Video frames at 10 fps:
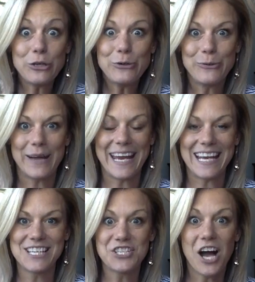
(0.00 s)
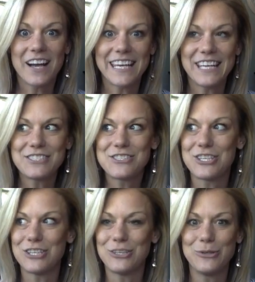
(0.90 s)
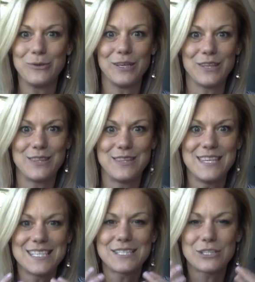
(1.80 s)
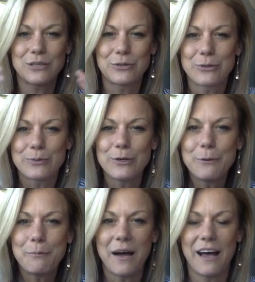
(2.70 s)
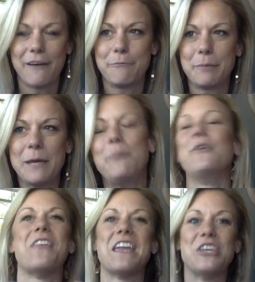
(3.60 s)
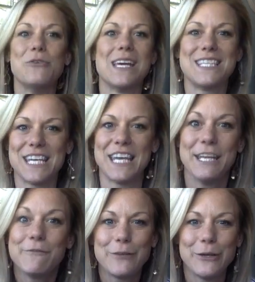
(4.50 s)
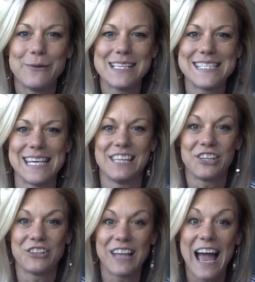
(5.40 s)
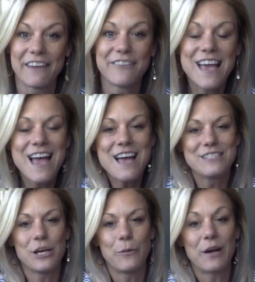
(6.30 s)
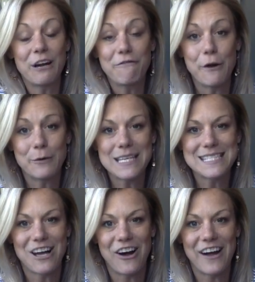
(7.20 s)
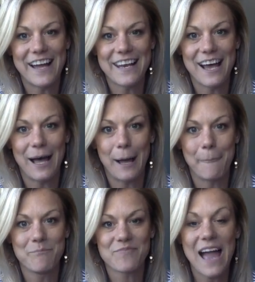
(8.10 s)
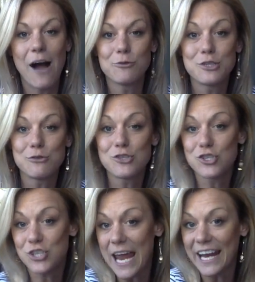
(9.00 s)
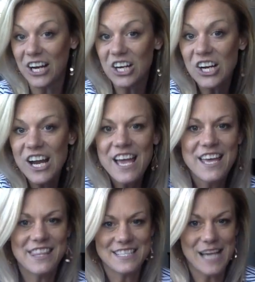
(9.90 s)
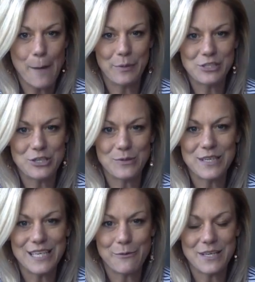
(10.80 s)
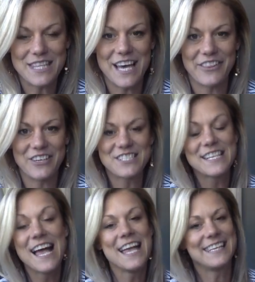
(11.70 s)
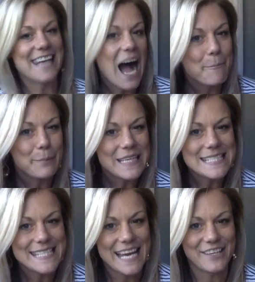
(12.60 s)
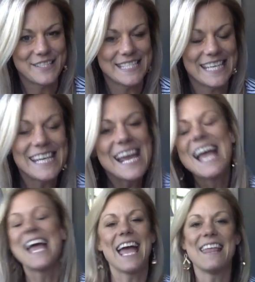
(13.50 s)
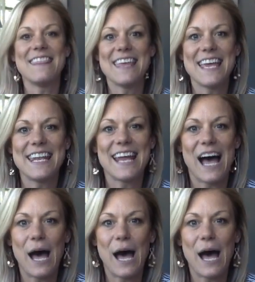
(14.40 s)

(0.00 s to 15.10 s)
you and talking to this group of people that you get to influence in your life. So we're going to focus on how to share this opportunity with others, not be salesy, and then